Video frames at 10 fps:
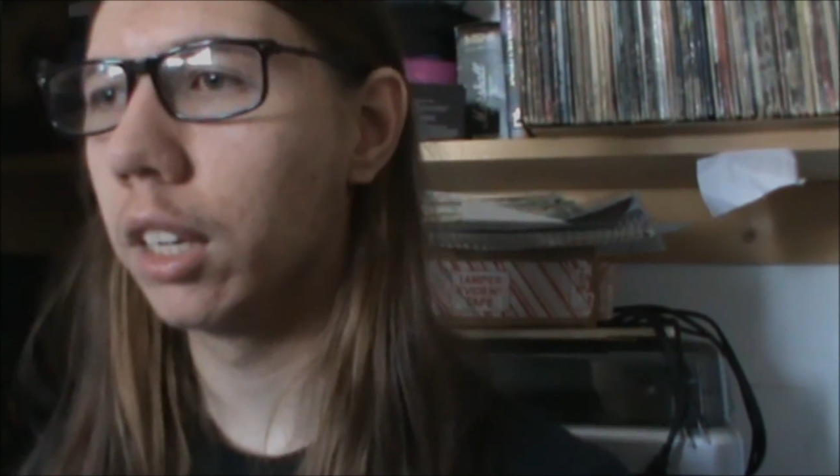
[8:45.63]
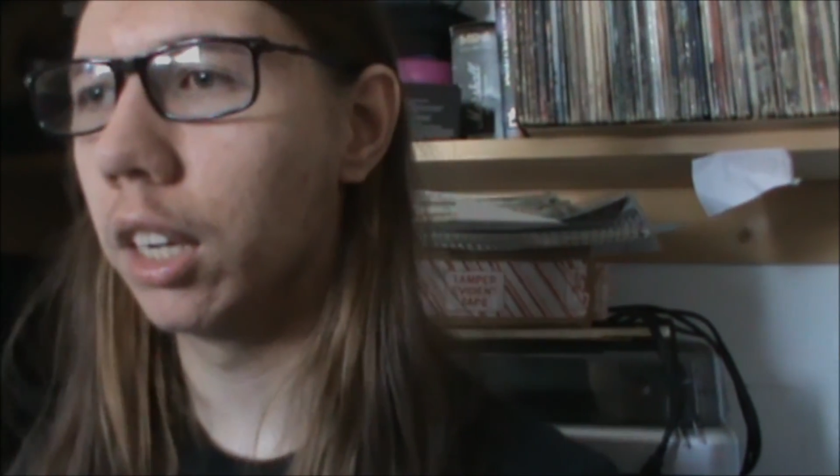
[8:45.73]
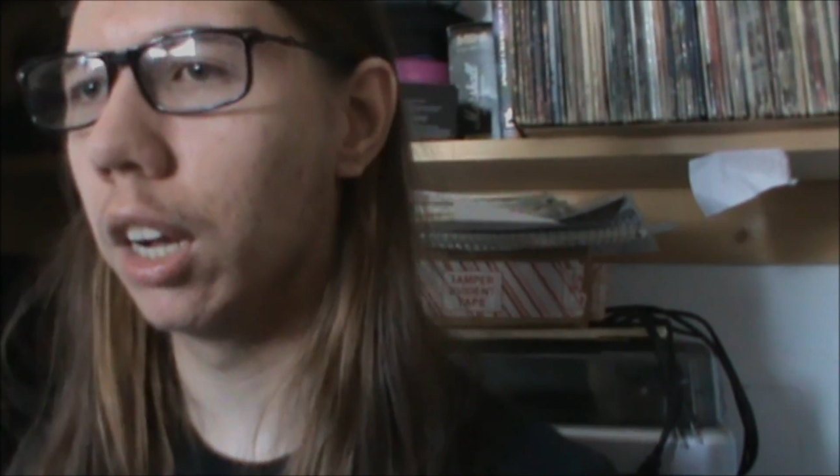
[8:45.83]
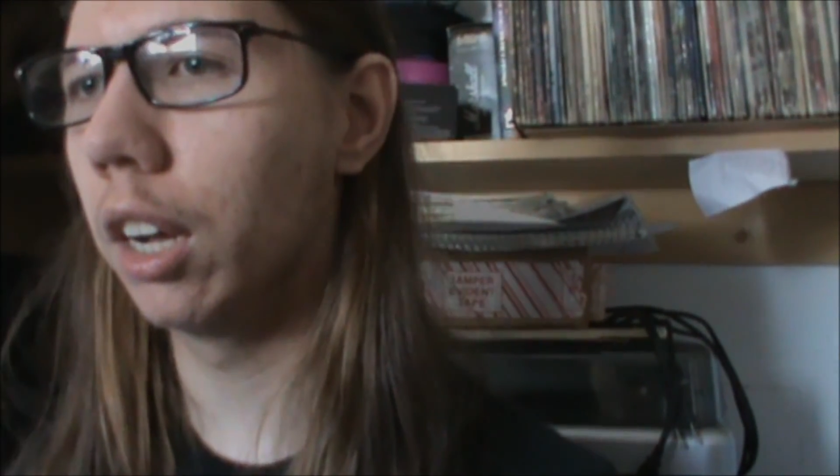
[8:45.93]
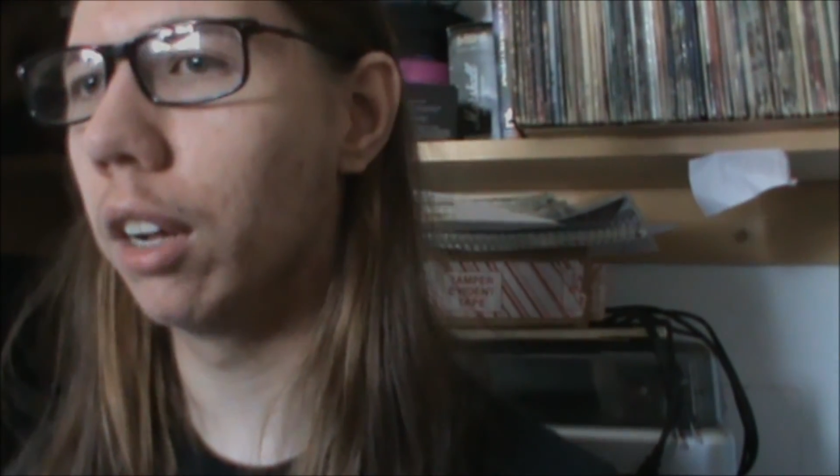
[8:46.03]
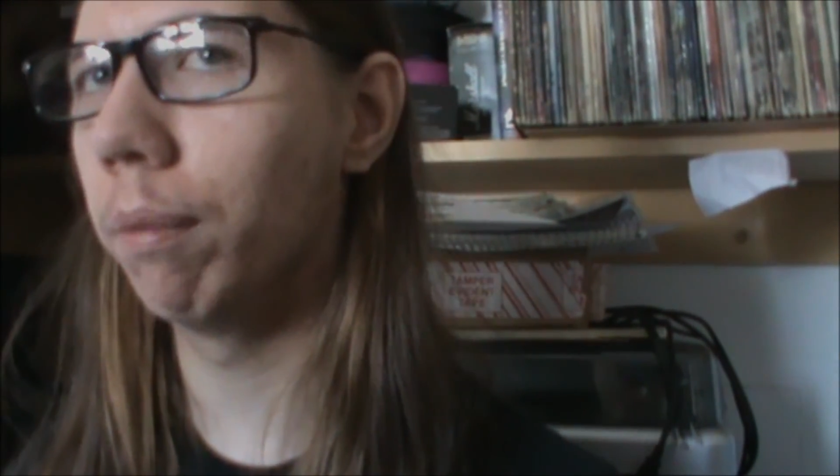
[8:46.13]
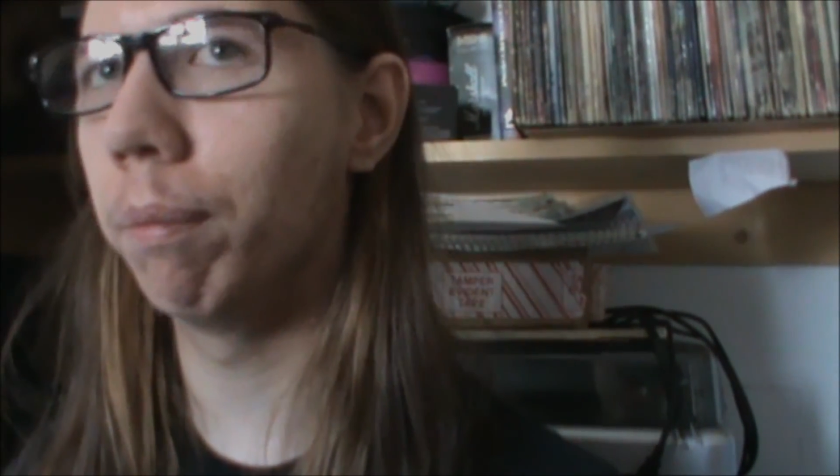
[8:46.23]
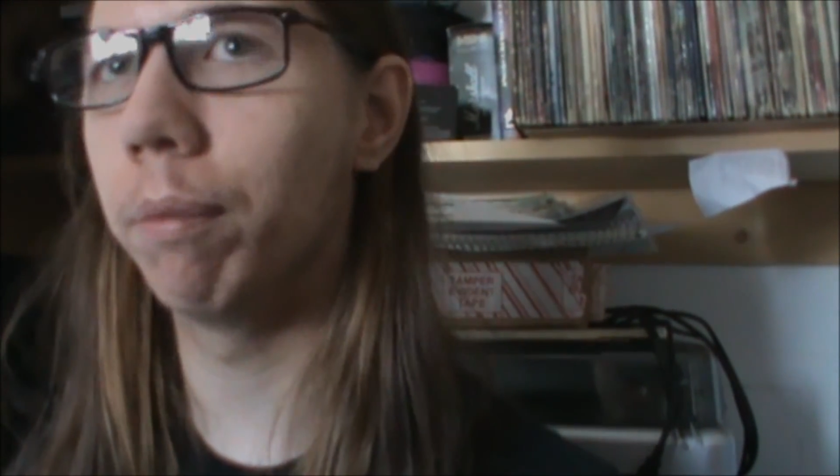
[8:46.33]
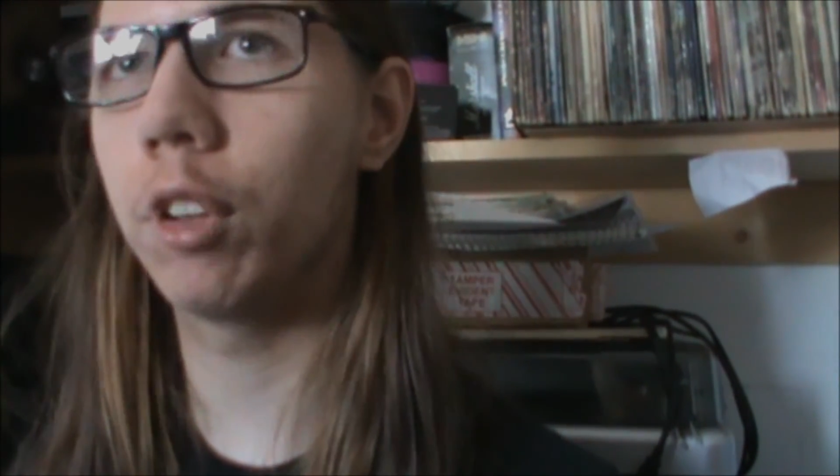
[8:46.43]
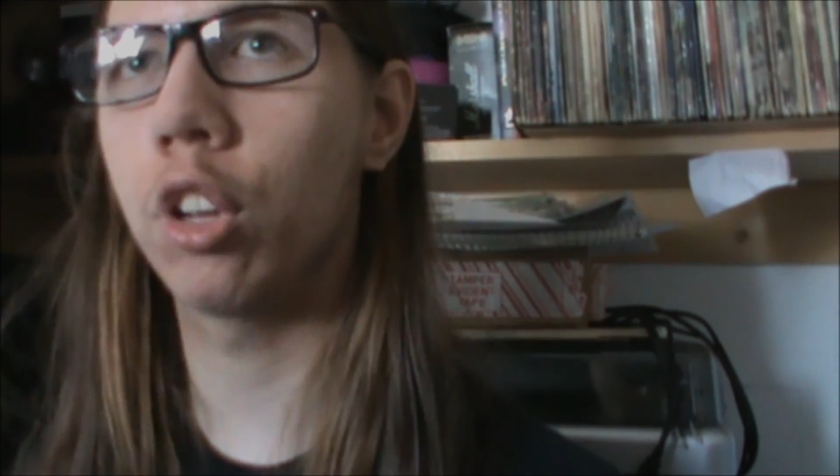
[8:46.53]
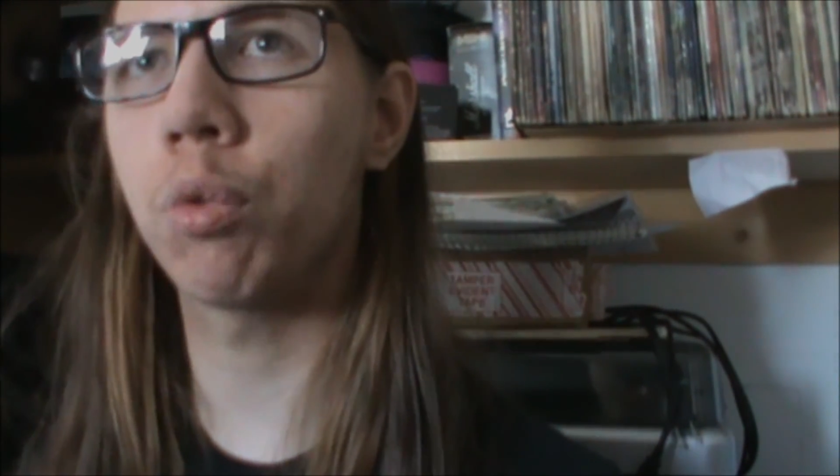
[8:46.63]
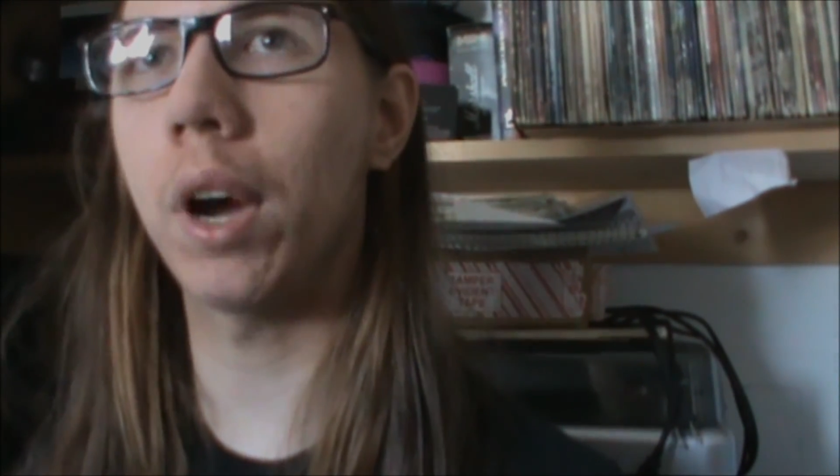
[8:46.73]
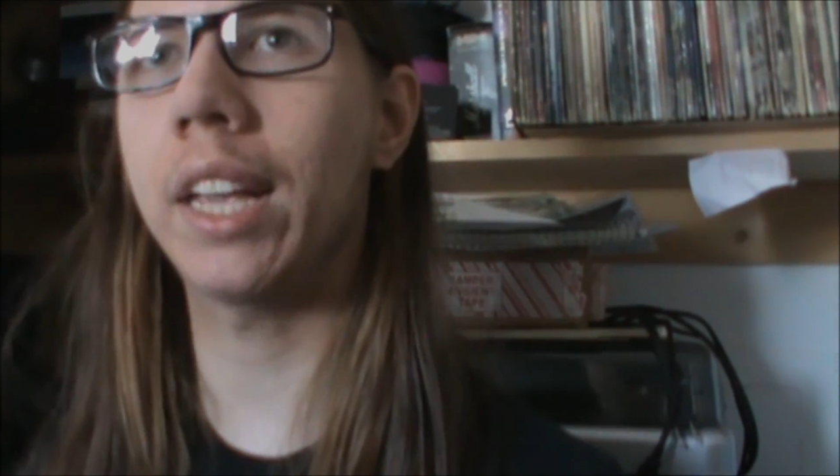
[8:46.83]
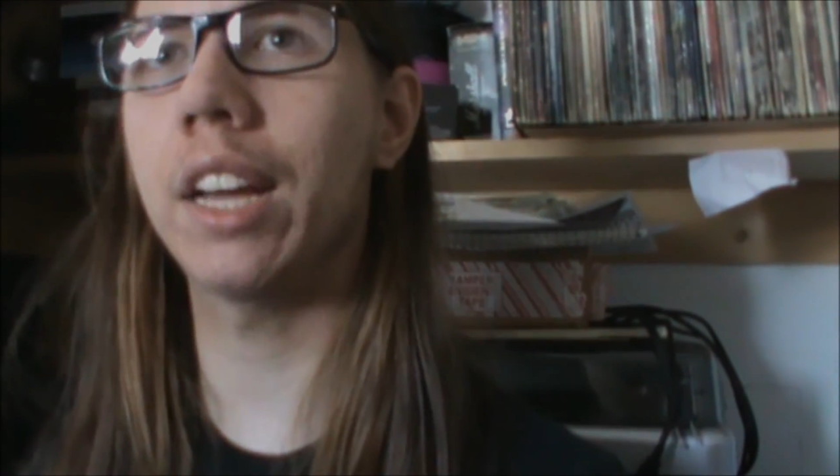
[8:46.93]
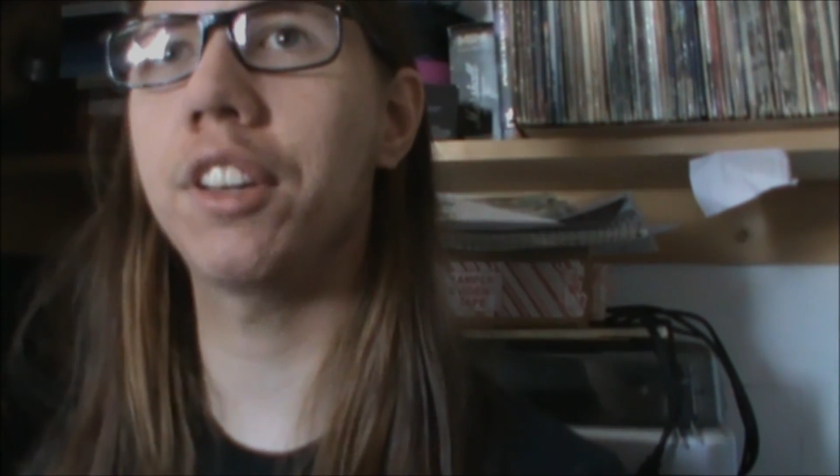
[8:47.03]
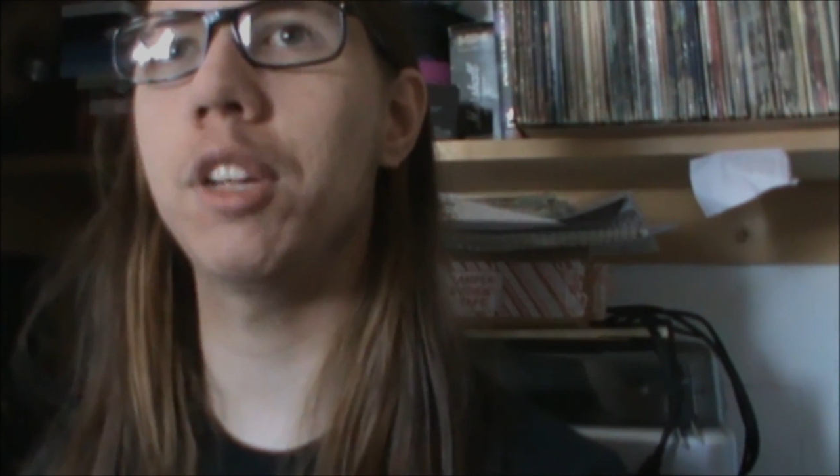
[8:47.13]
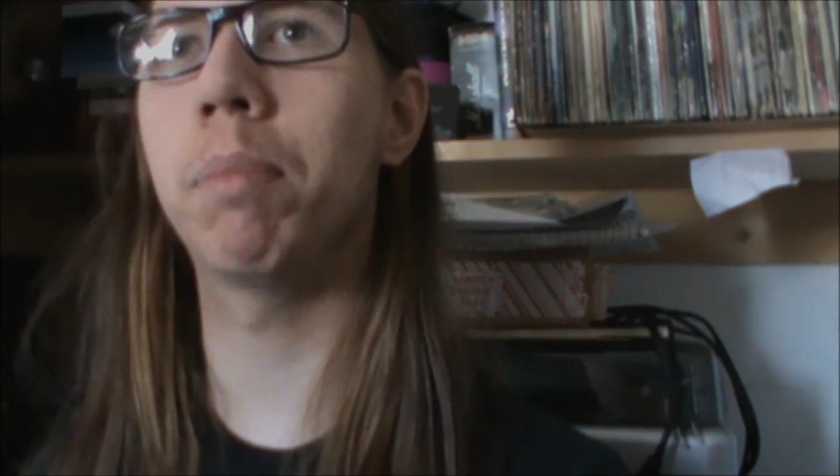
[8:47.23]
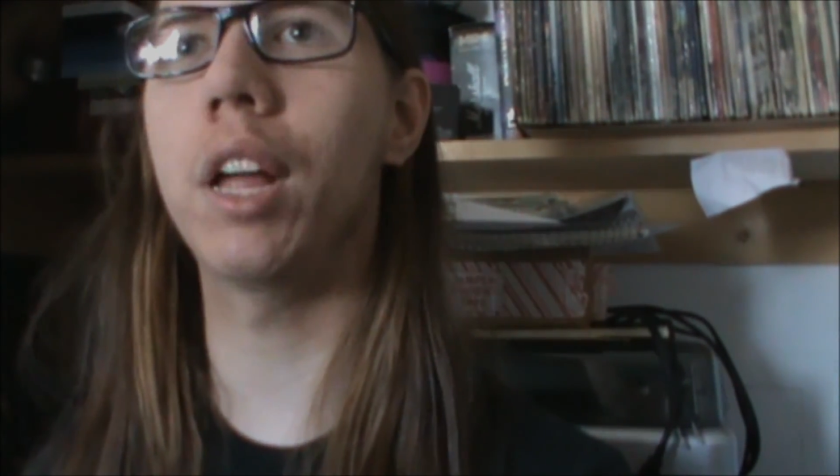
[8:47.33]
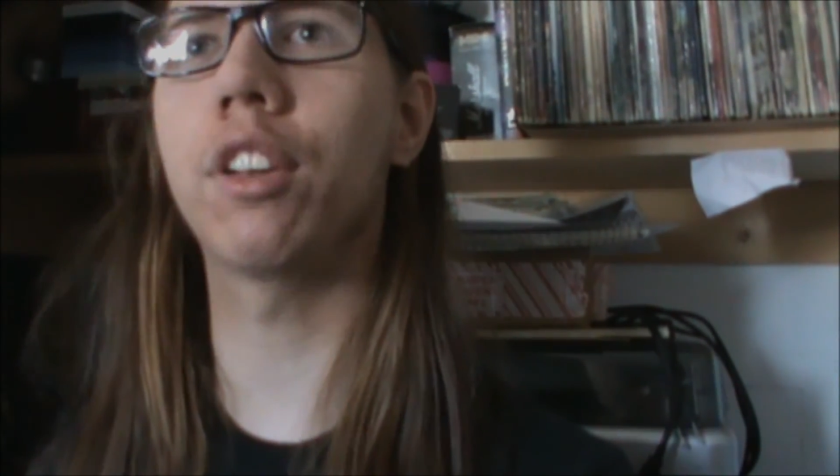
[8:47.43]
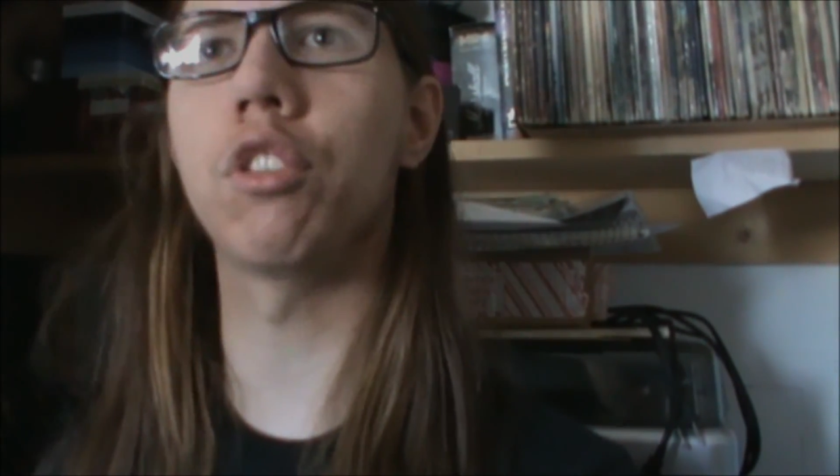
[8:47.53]
So I guess he
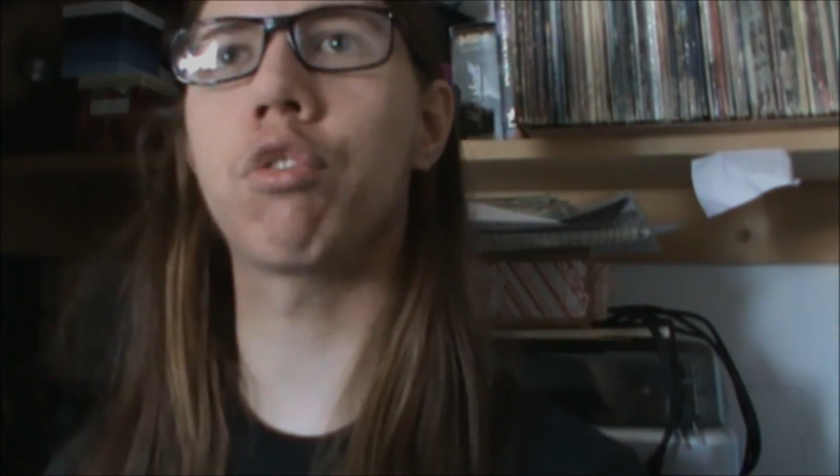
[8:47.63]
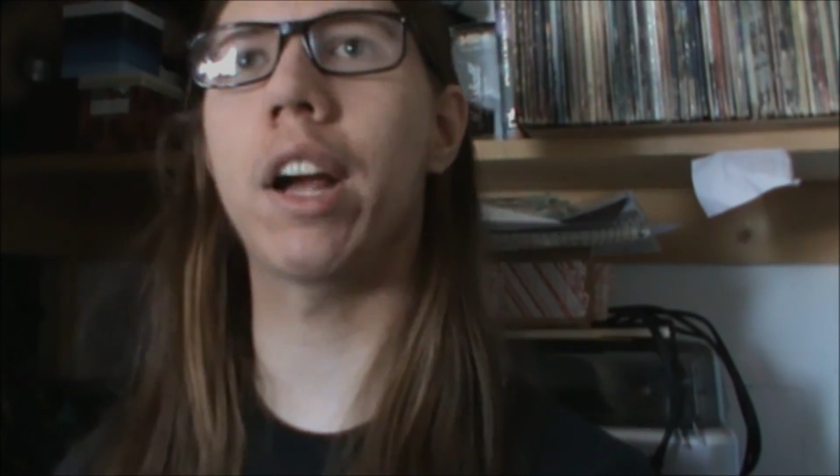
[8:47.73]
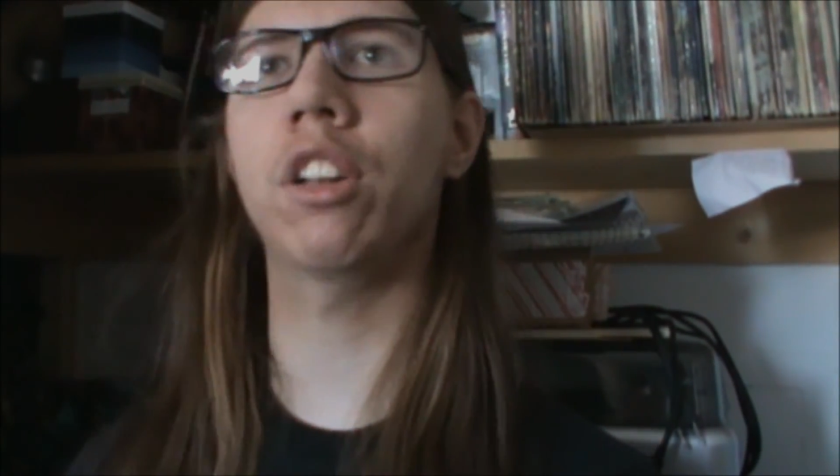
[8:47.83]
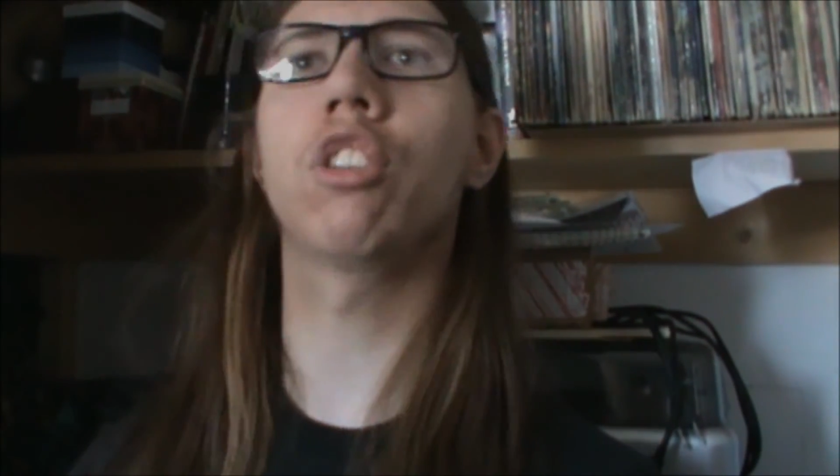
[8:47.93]
plays in tracks